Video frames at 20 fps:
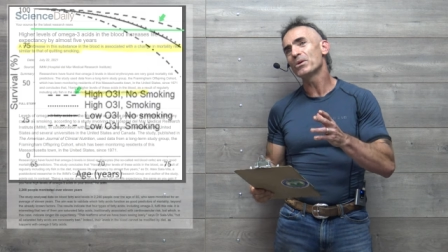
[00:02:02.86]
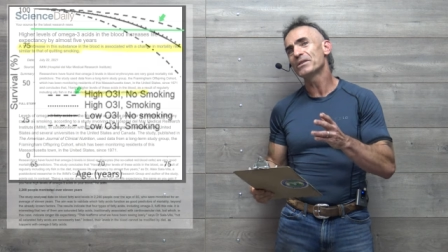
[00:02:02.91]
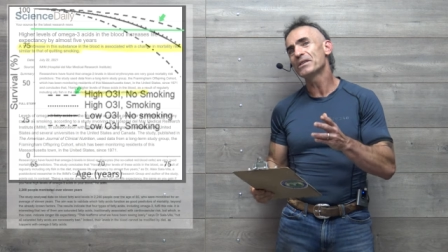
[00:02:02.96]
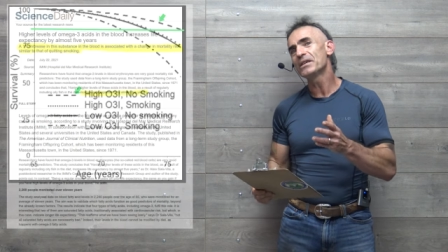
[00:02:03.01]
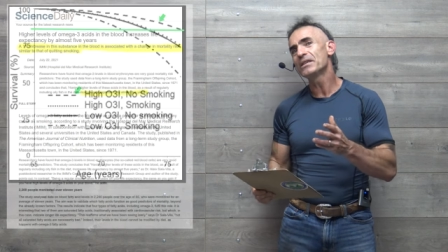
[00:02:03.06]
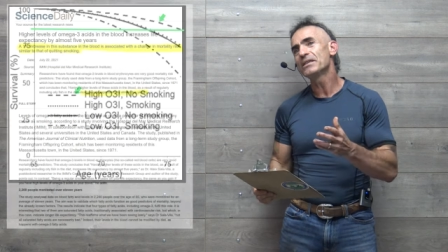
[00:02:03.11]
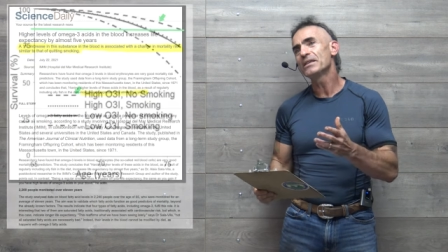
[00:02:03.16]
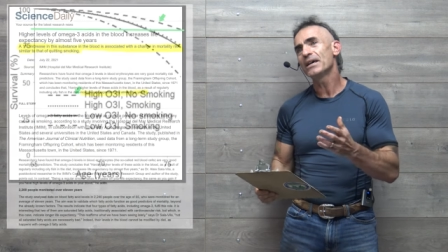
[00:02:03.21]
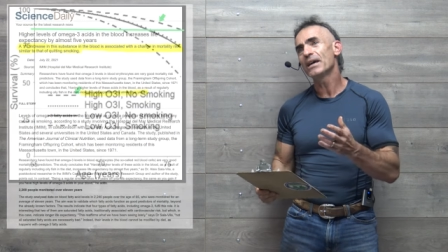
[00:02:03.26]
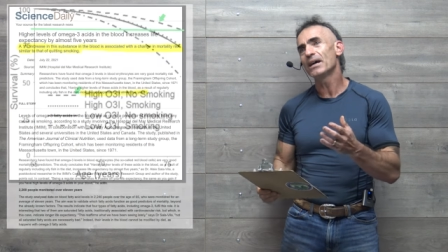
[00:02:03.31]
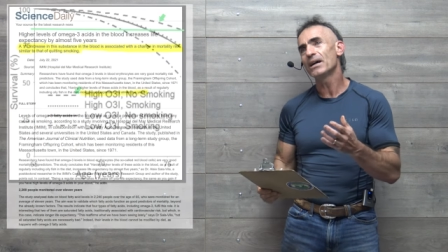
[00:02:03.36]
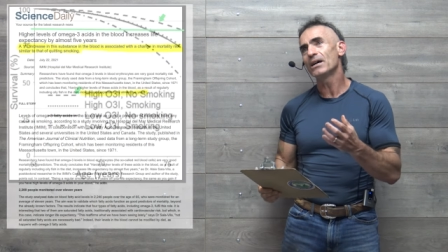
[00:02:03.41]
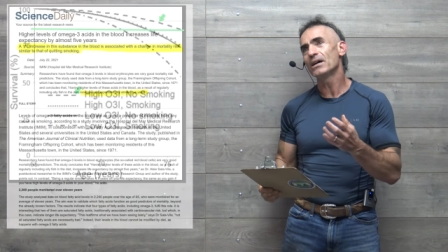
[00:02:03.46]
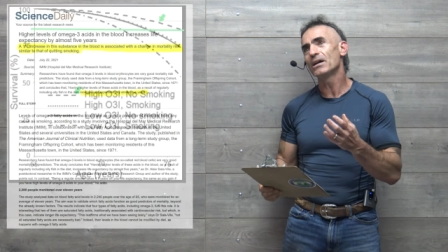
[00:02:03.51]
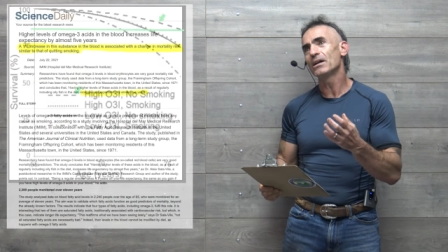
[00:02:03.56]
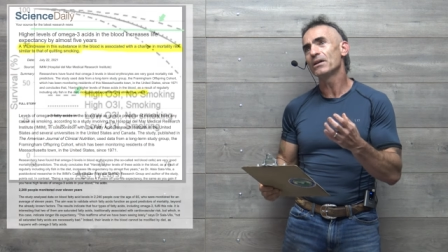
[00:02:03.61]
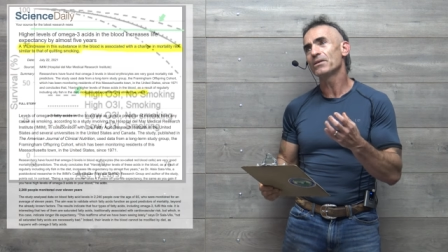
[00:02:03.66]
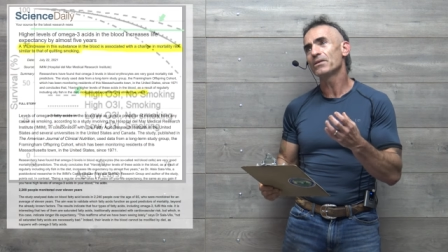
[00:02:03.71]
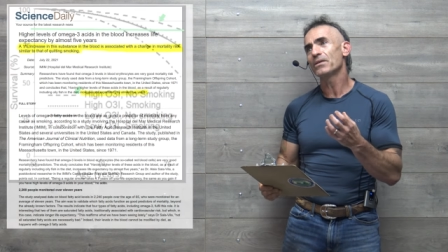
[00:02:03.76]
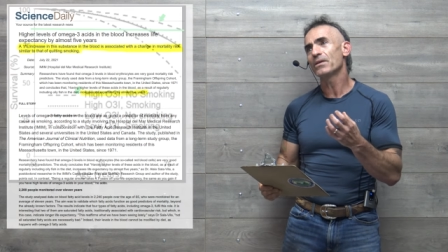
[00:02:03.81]

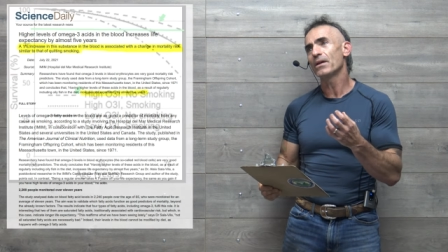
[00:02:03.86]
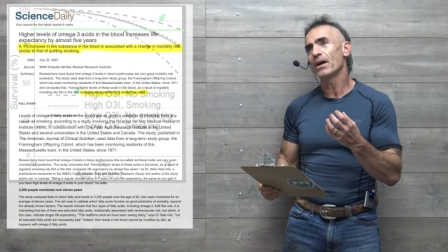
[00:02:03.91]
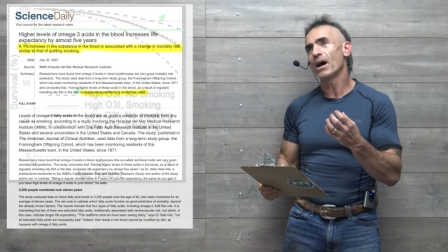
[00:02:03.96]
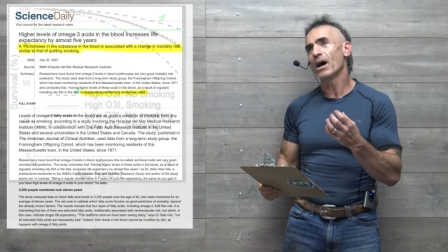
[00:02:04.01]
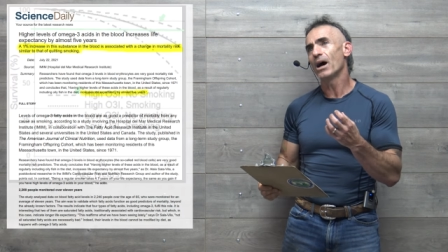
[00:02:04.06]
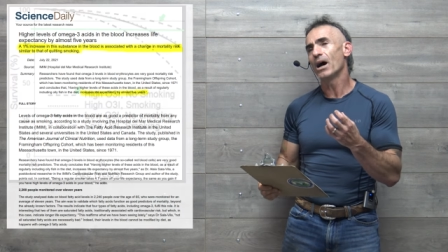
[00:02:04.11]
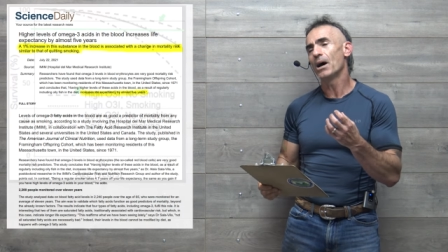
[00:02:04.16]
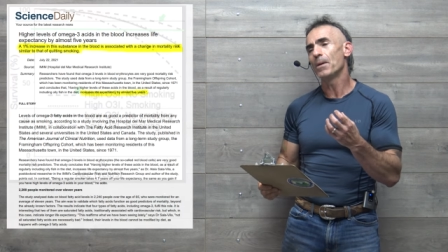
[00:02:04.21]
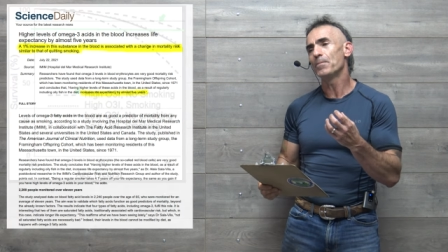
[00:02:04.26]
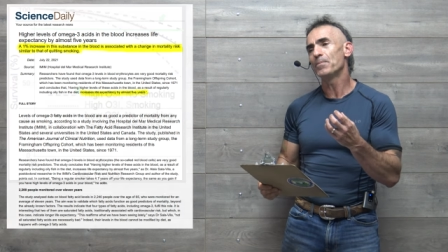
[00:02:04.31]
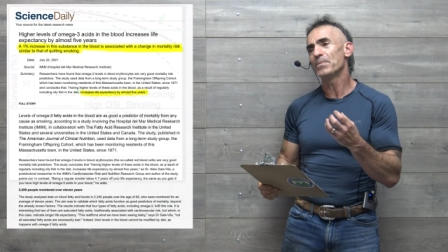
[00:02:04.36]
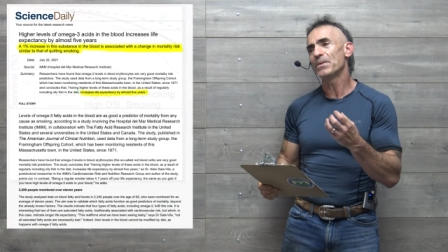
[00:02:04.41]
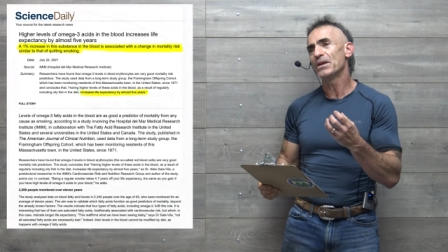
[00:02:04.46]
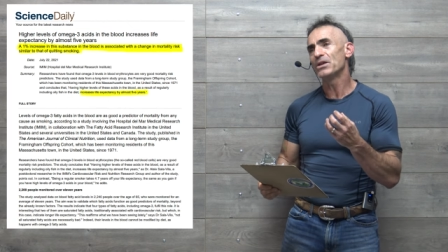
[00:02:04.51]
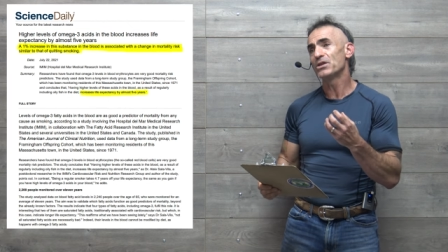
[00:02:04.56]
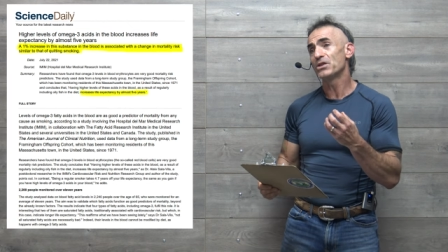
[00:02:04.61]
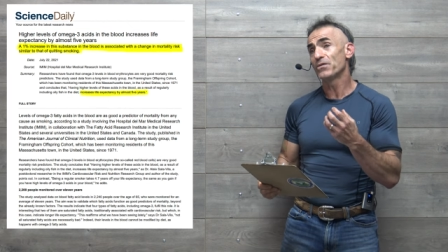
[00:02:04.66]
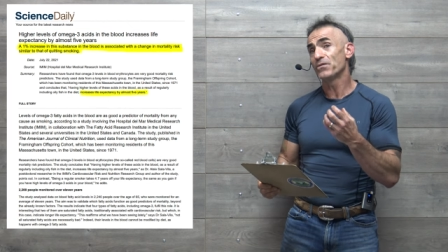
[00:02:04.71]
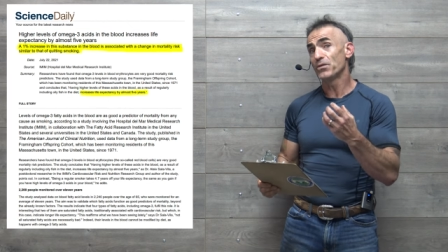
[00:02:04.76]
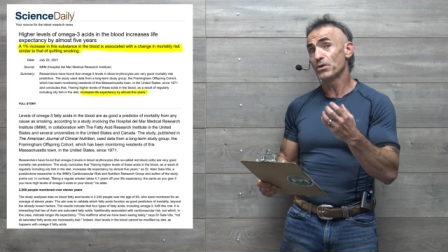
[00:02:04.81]
detail uh,
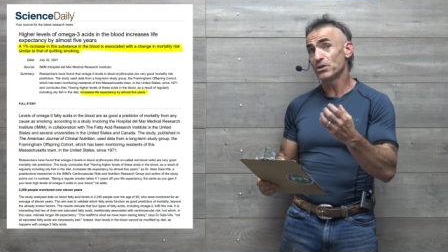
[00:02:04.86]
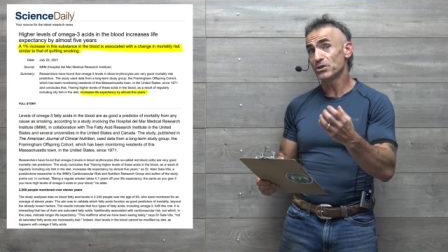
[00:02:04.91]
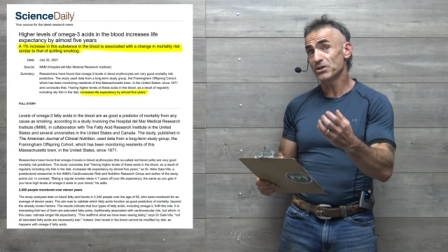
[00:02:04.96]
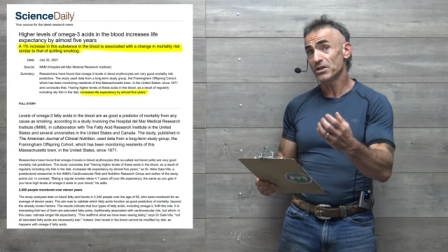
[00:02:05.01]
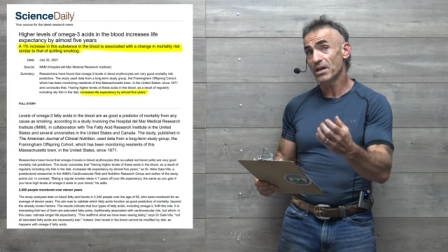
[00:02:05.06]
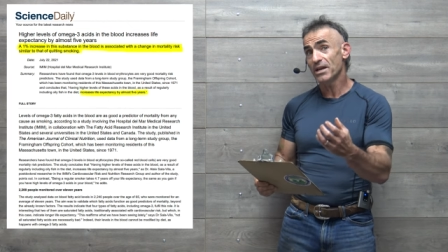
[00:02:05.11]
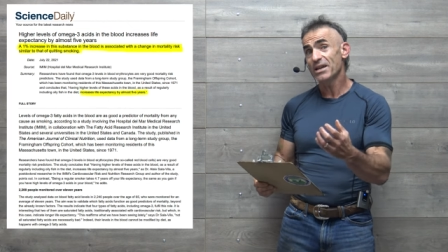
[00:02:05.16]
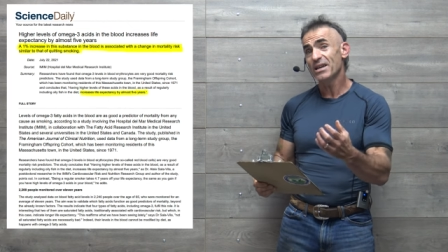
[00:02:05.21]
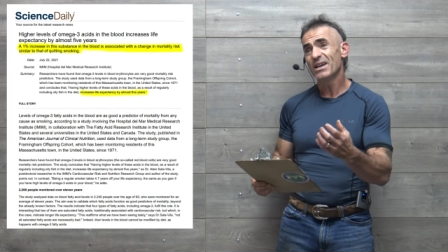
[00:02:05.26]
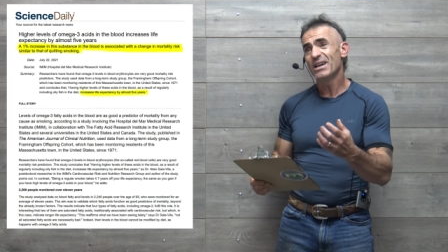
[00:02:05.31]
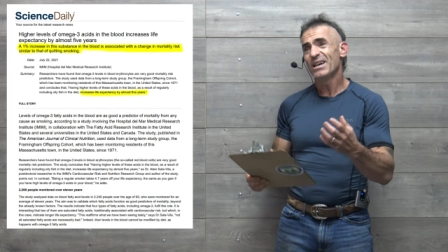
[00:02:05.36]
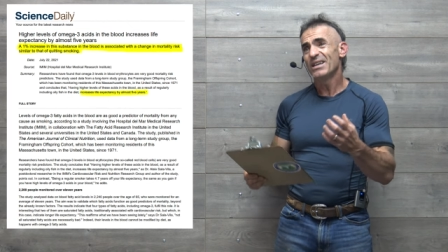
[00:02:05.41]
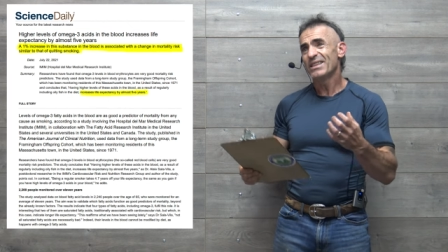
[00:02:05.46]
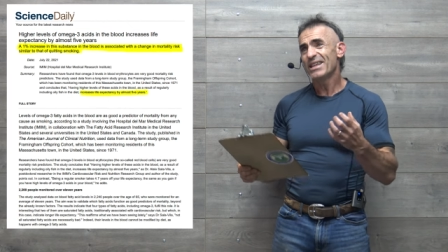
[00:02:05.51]
into the full study.